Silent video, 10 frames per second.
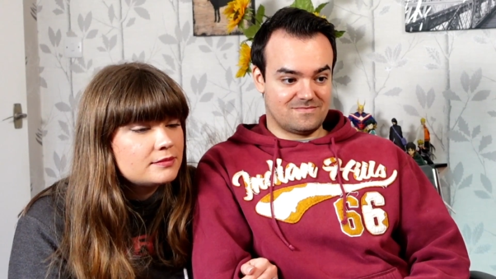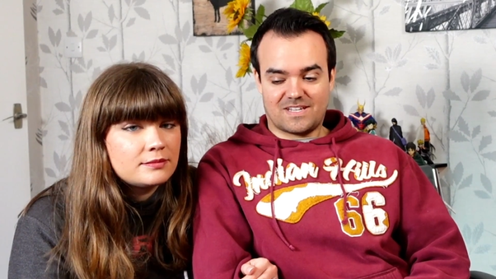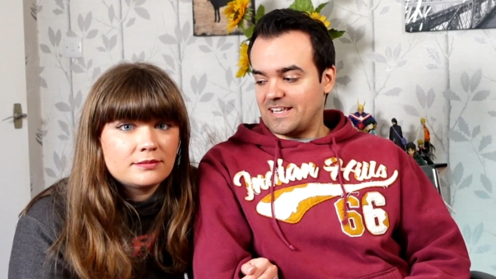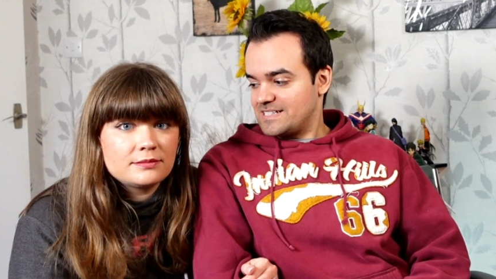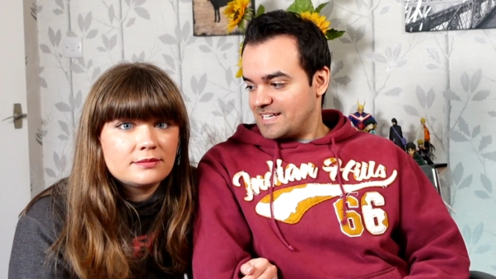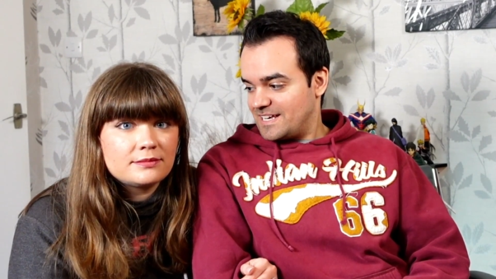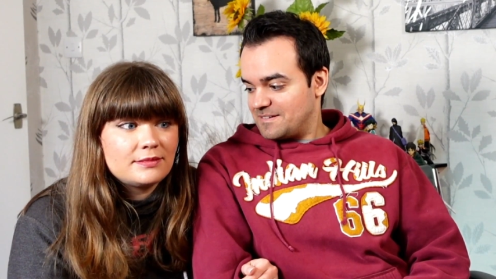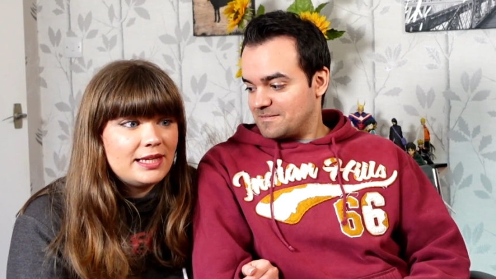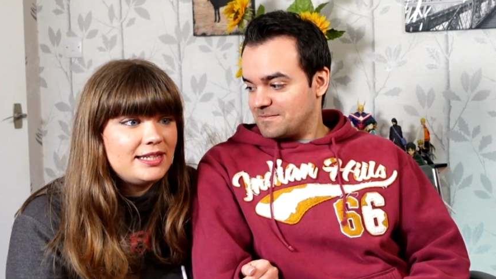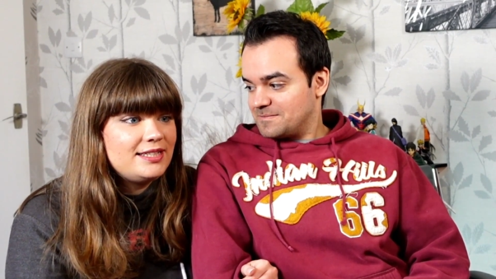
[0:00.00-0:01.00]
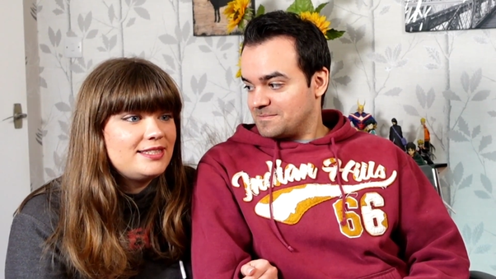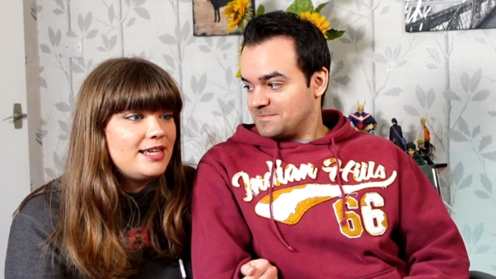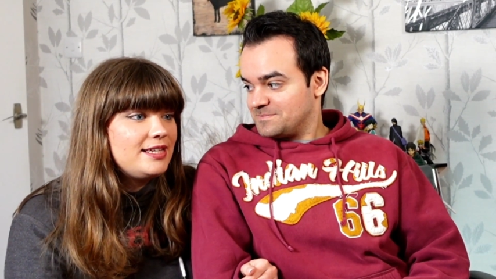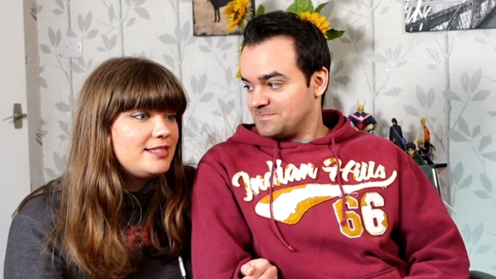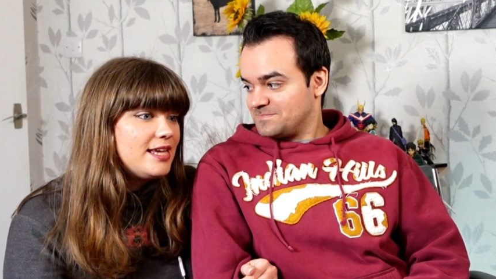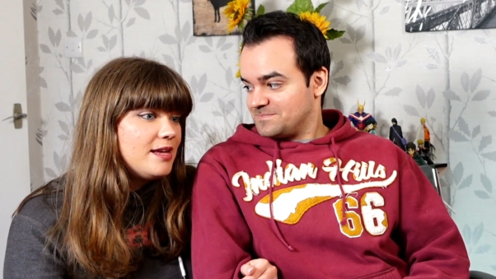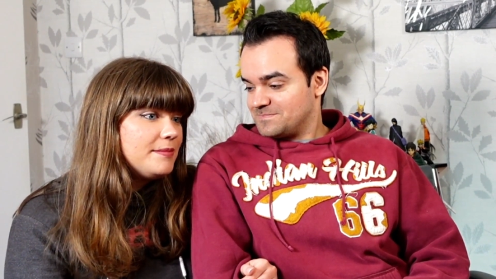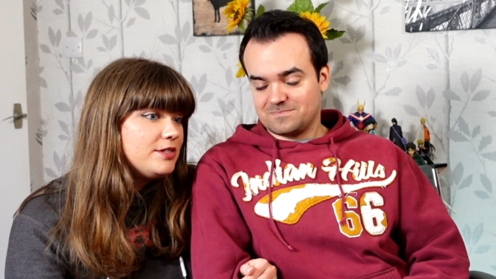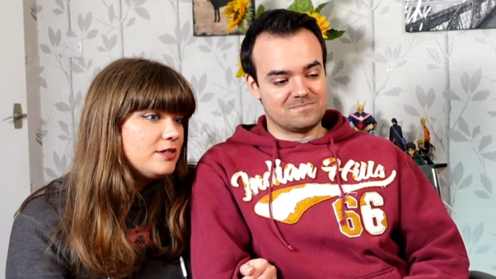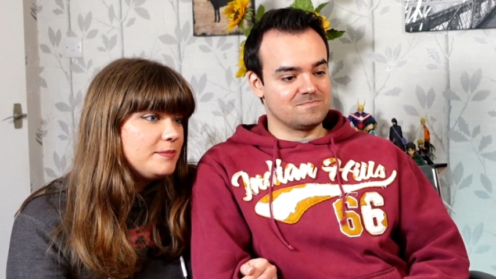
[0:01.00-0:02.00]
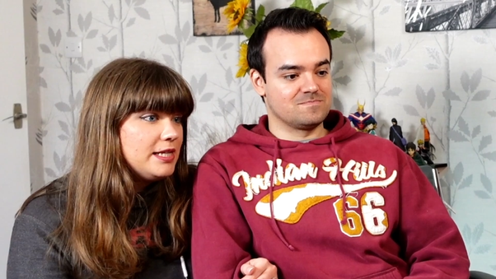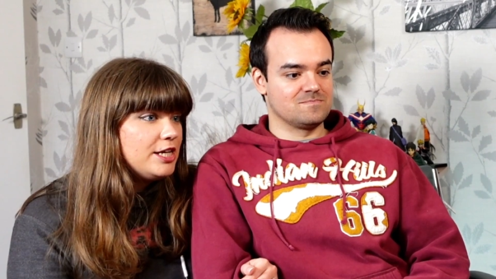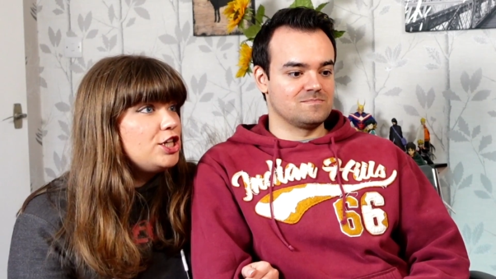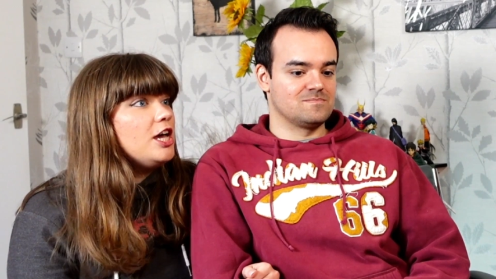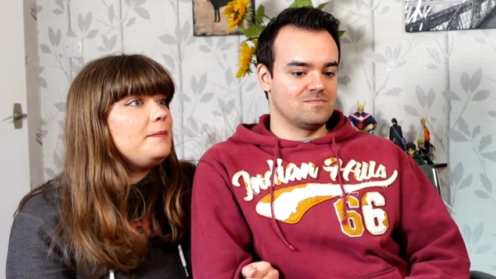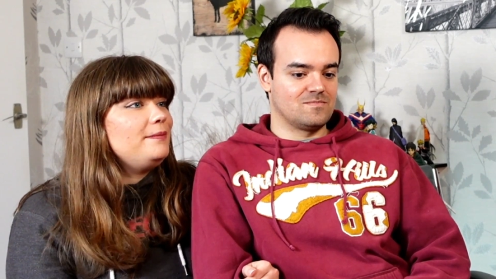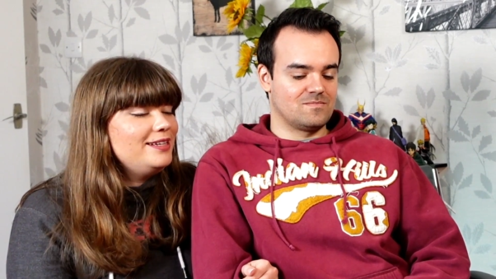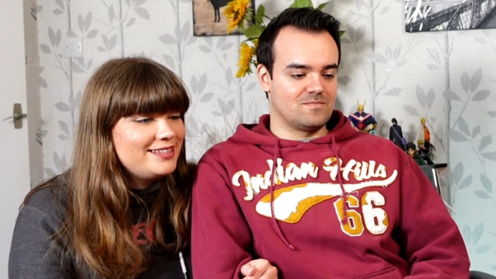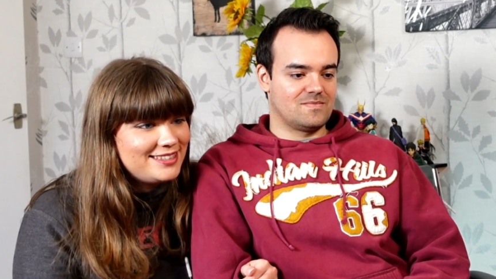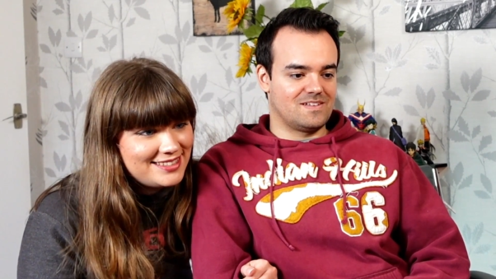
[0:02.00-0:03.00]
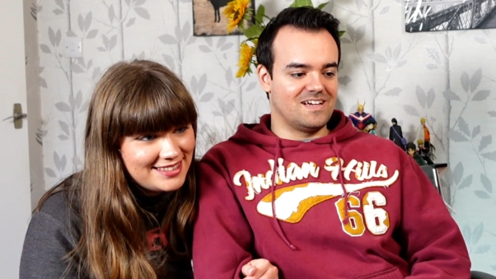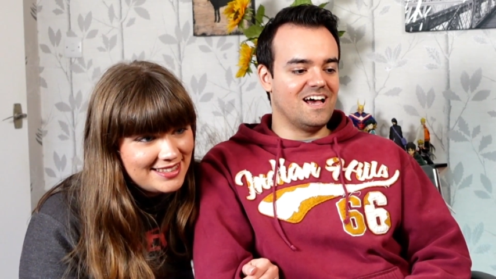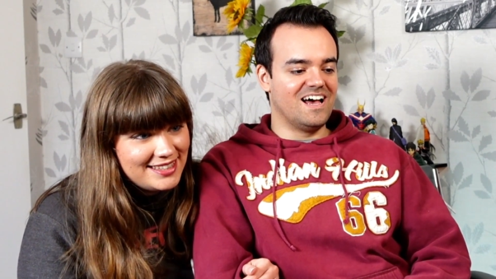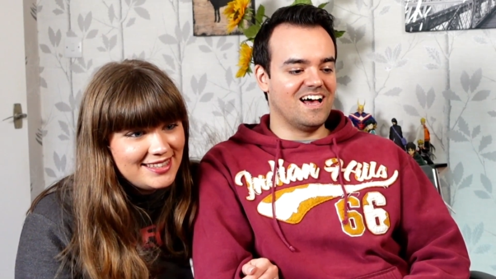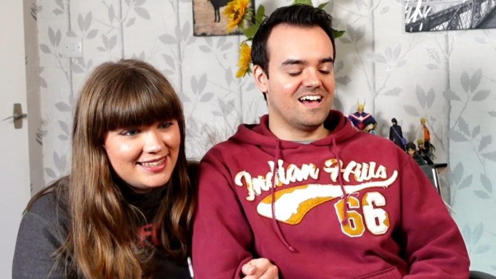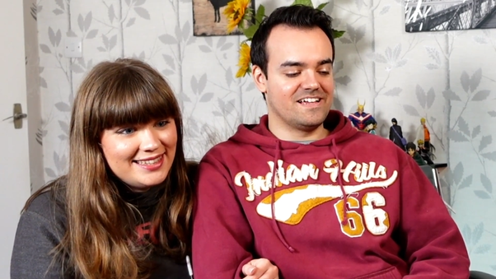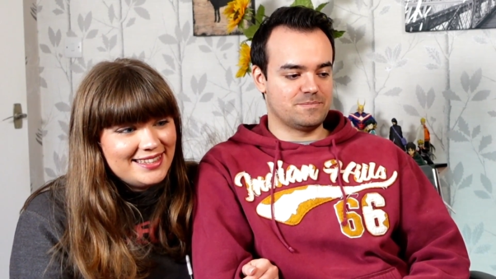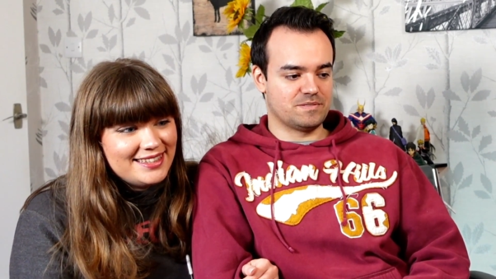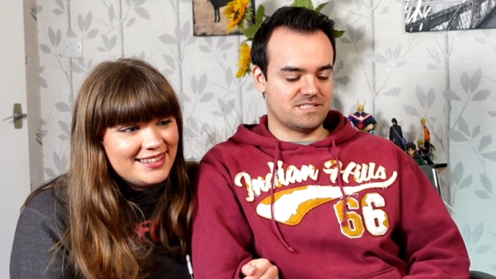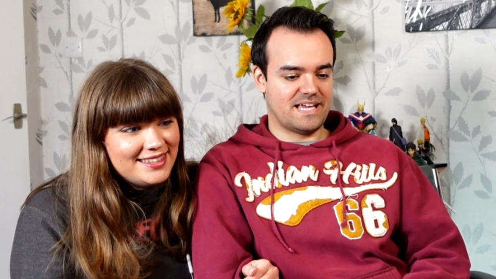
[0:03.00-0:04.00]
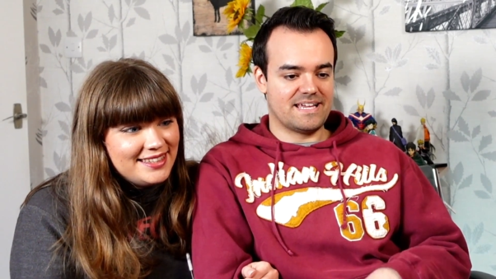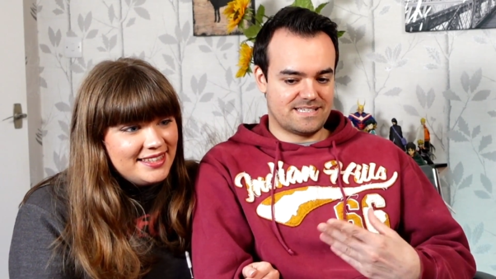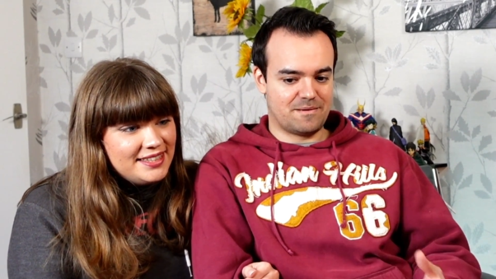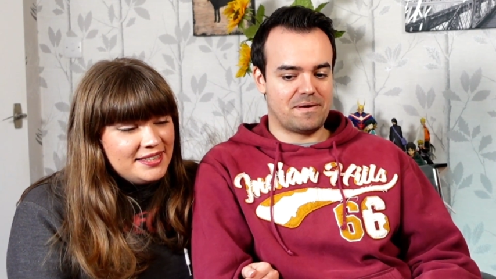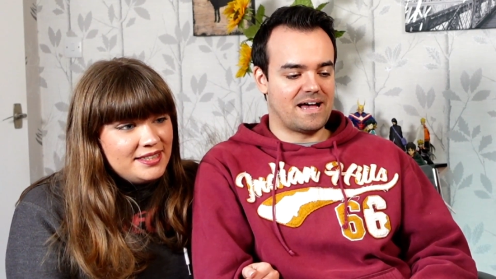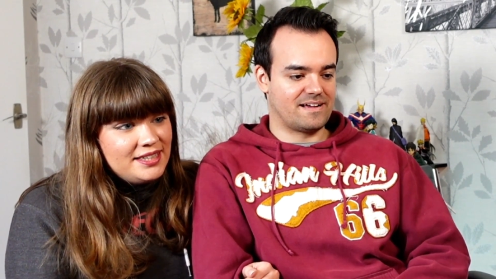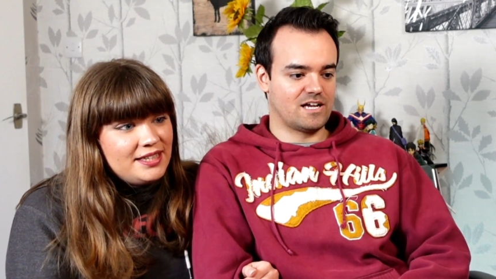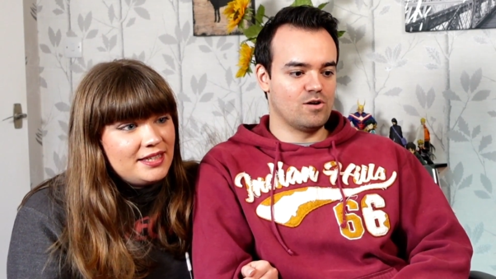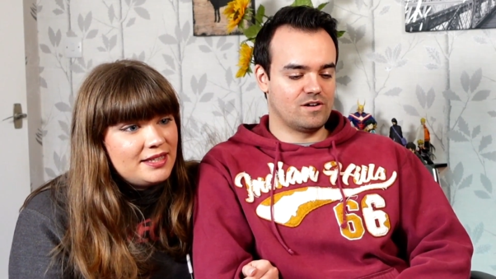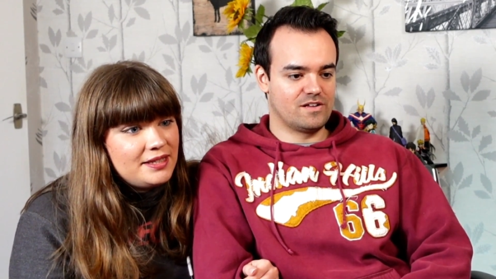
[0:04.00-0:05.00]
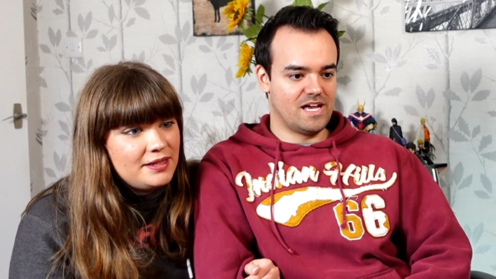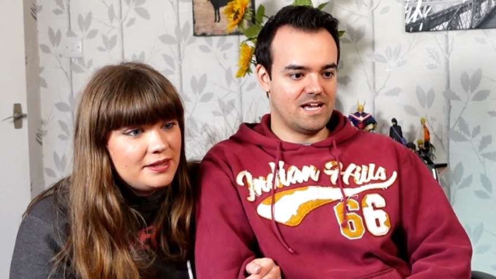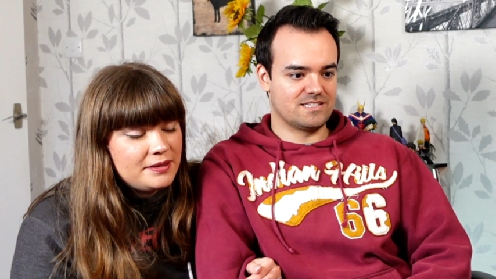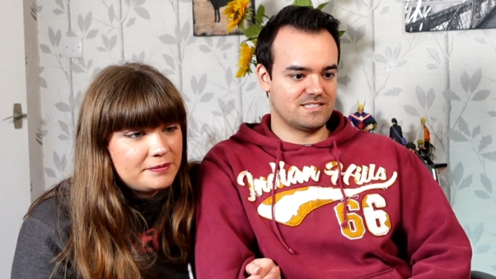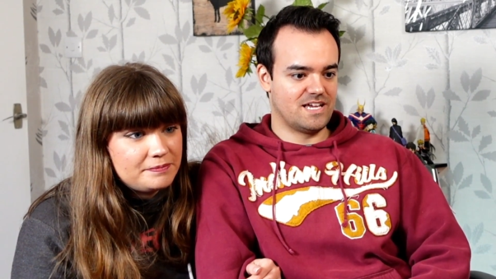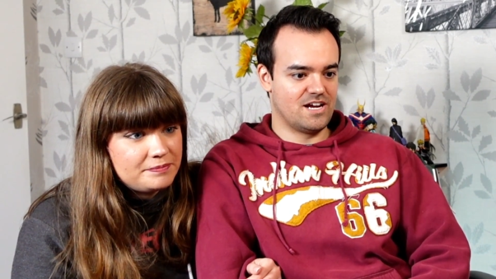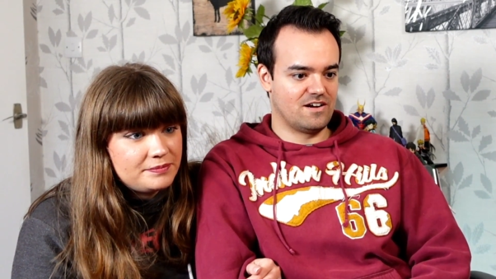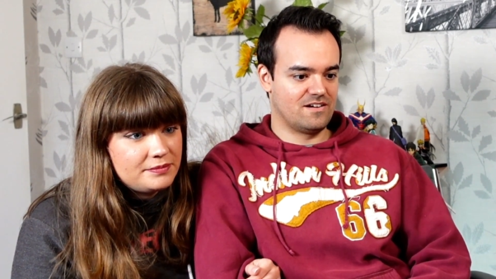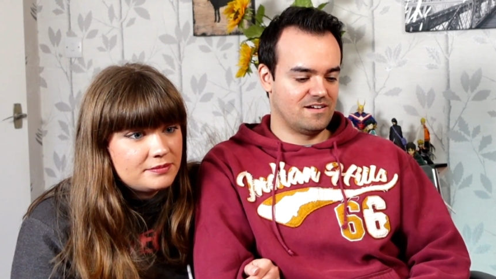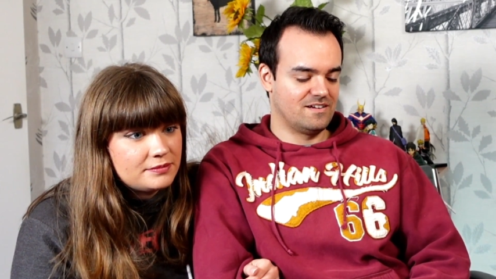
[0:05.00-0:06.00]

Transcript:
Speaker 1: And
Speaker 2: that's it. They did say his name. You should have been like, yep.
Speaker 1: He's supposed to say his name back. Go, yes, here.